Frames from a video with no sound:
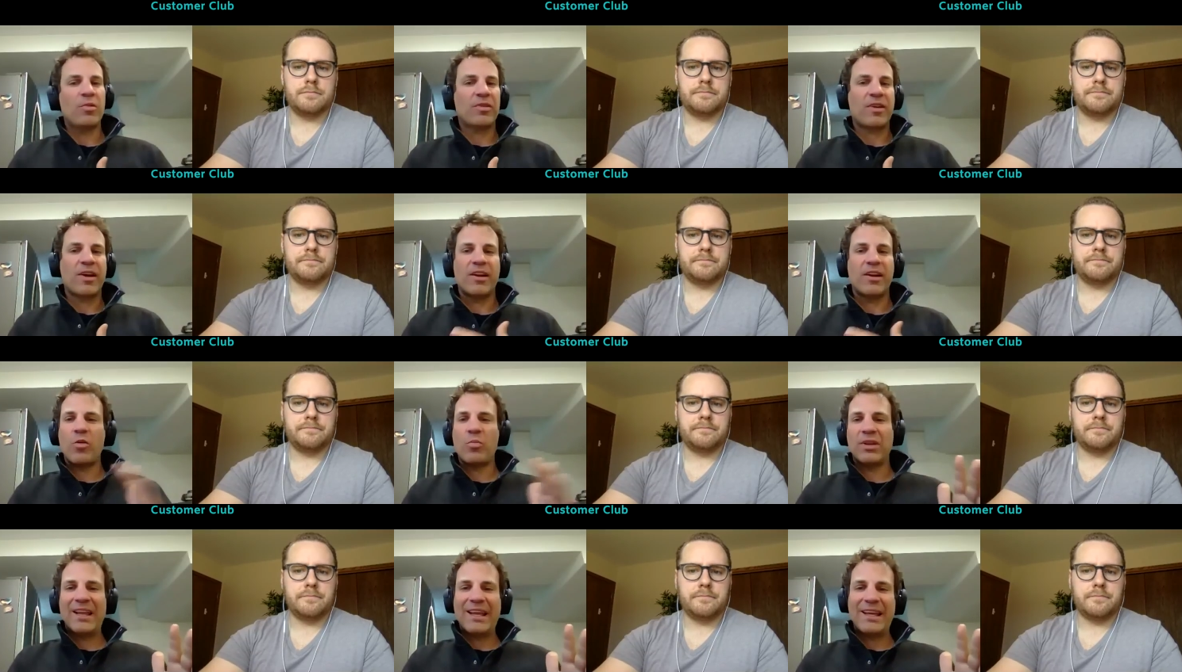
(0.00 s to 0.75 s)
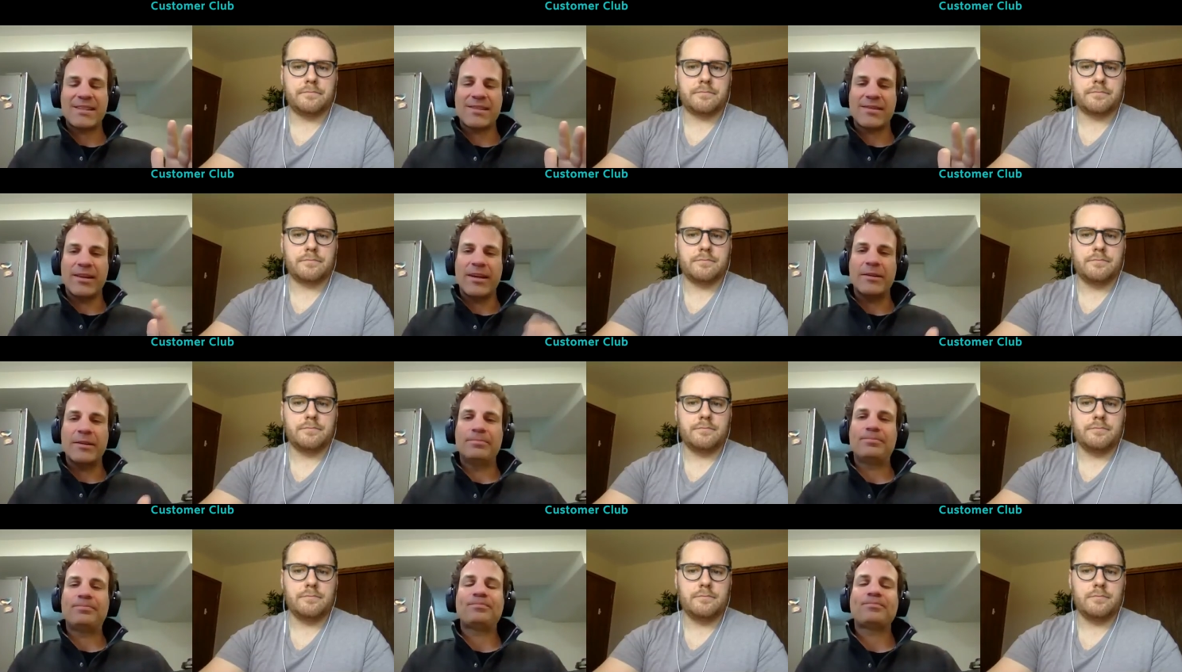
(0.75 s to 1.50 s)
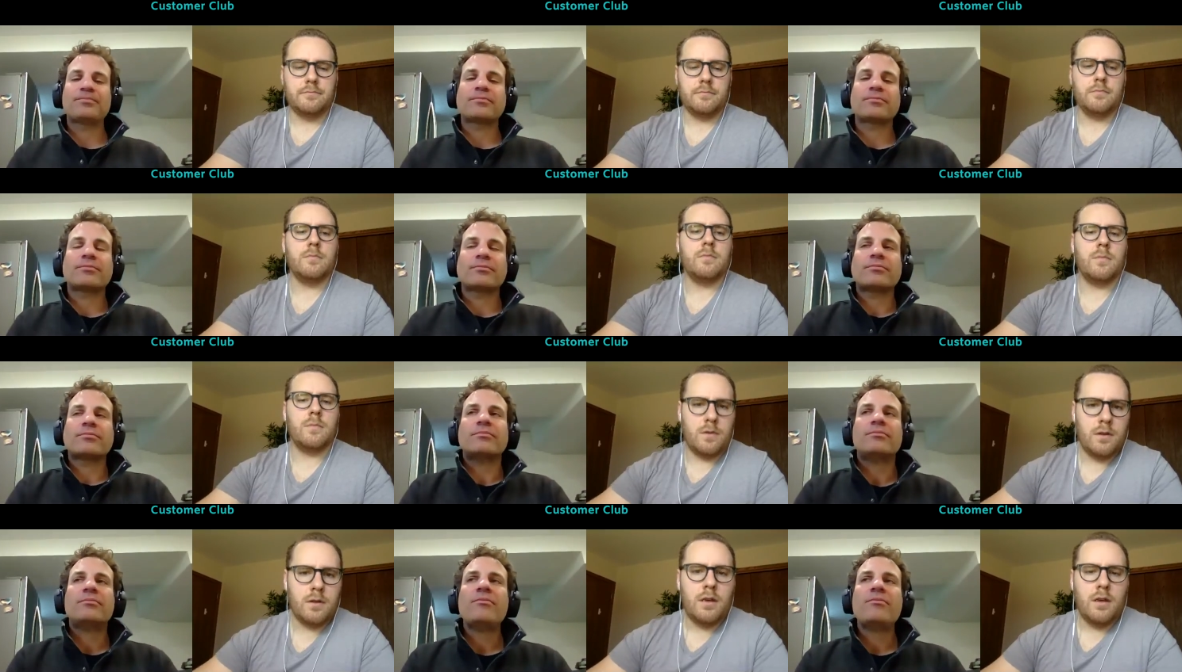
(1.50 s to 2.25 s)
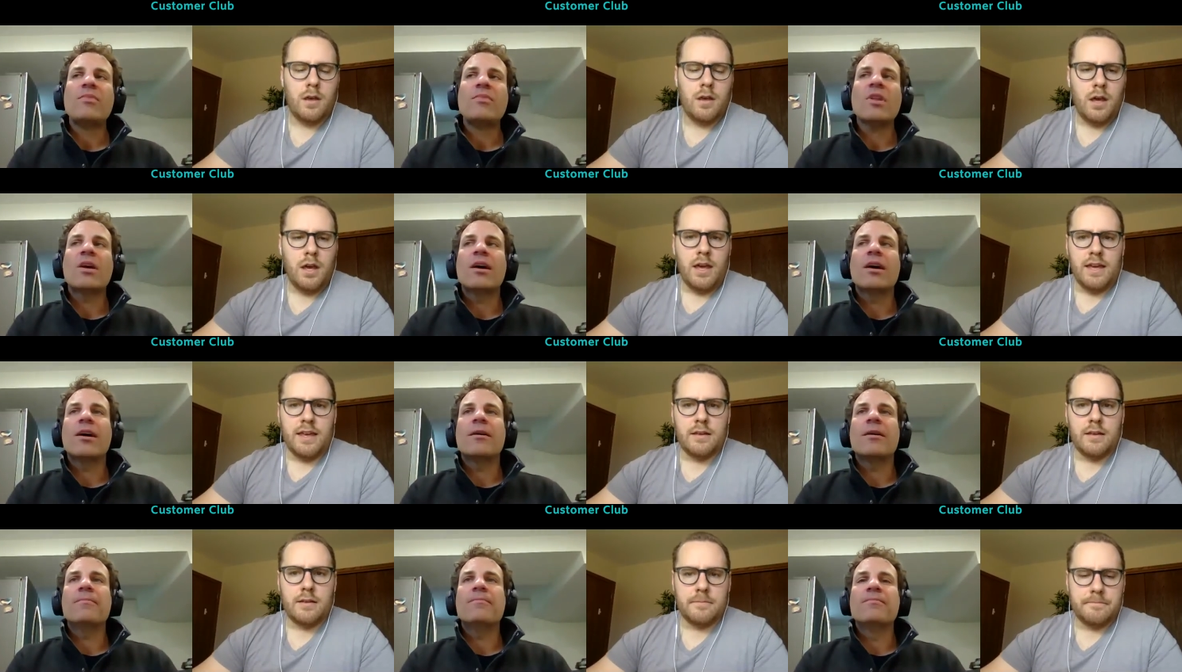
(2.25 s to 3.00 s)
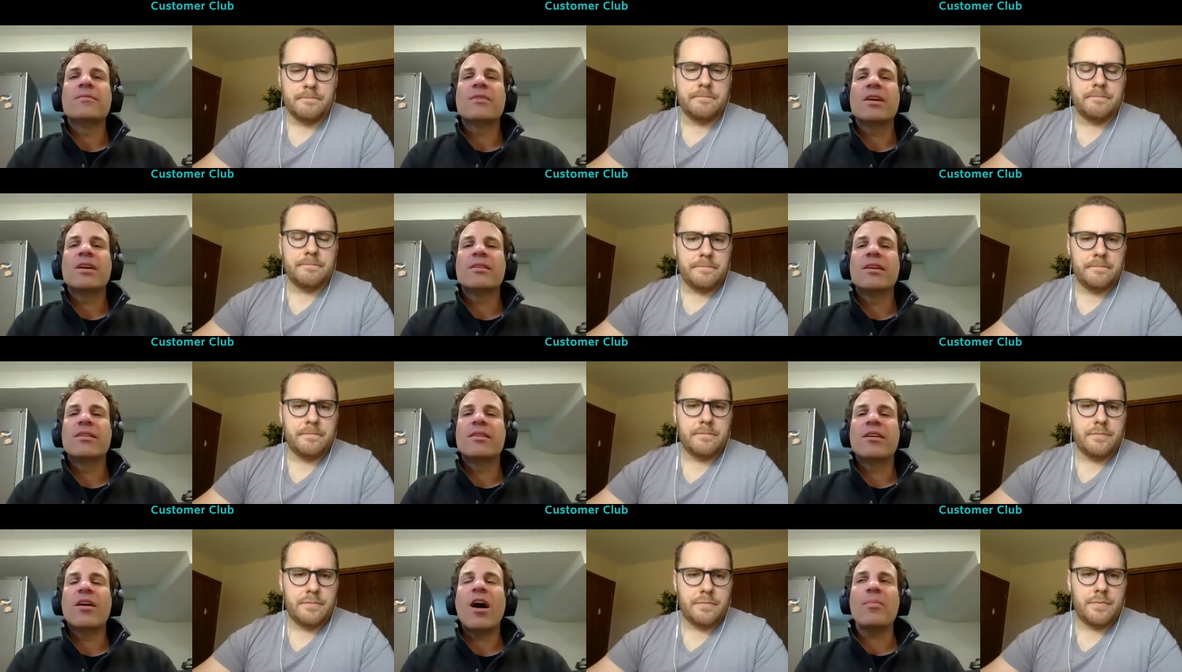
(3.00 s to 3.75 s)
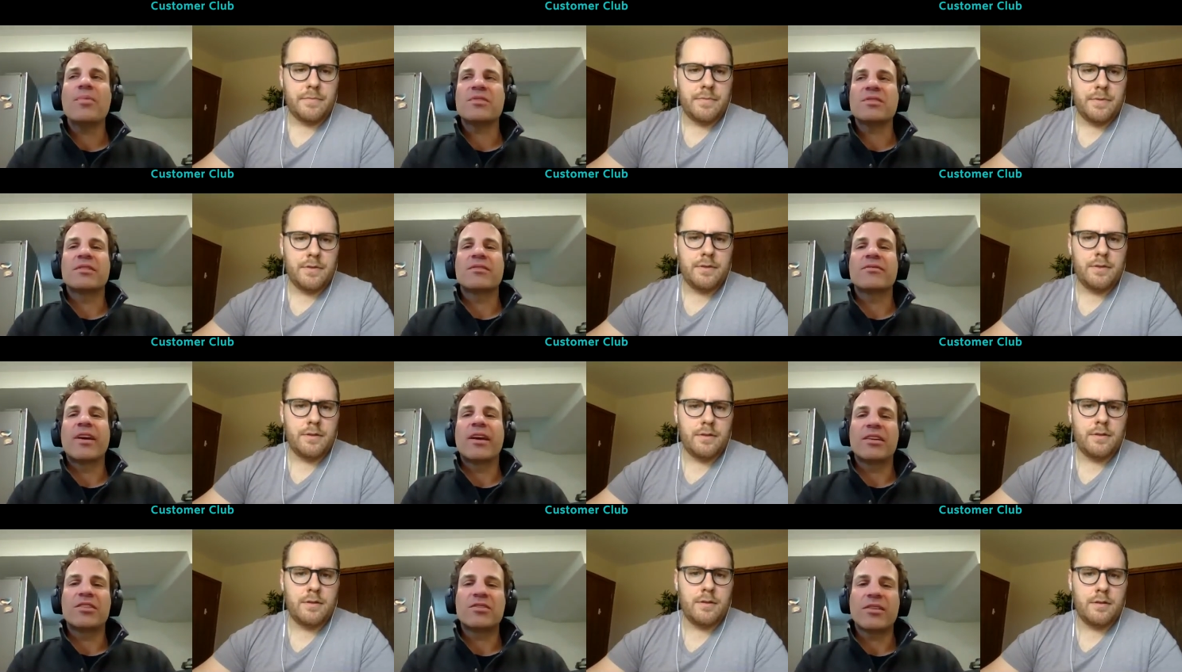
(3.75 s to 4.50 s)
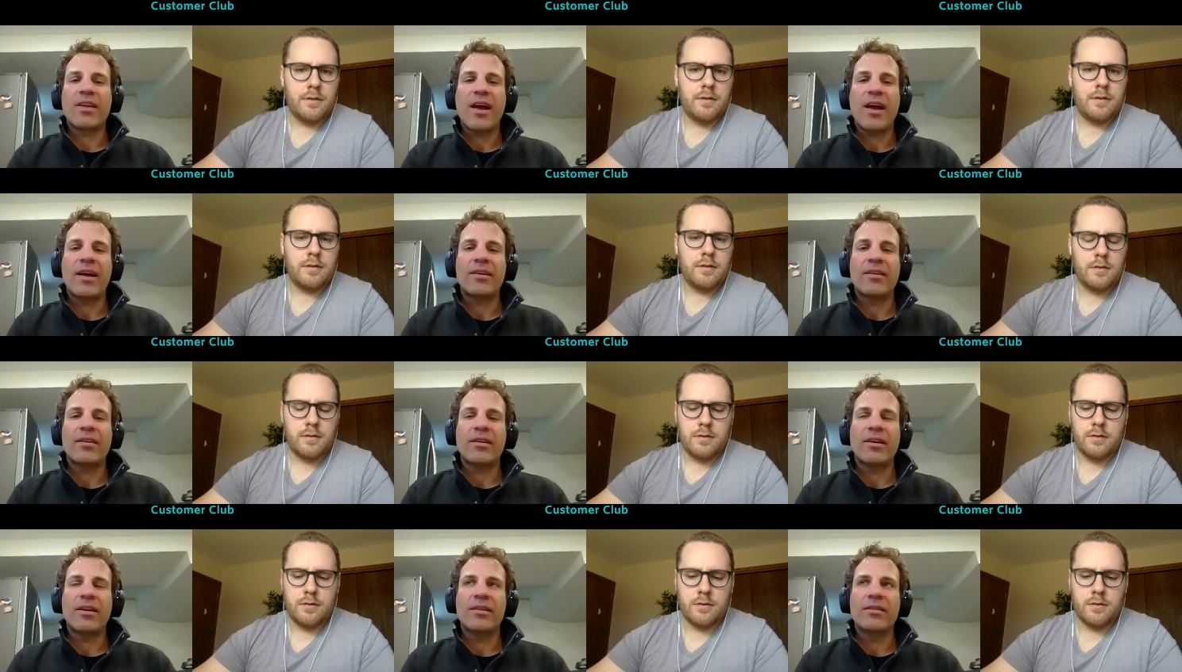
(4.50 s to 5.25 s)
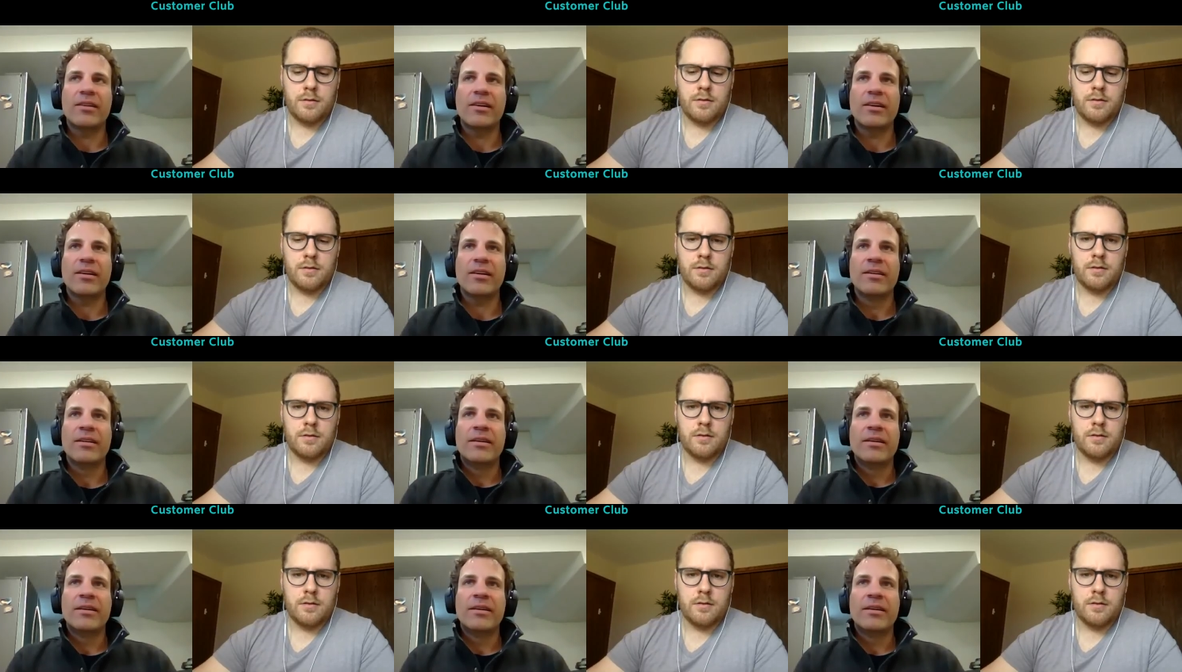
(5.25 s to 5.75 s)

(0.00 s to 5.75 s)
Speaker 1: with kind of a blank slate. Um, and then the opposite advantage of that on the, uh,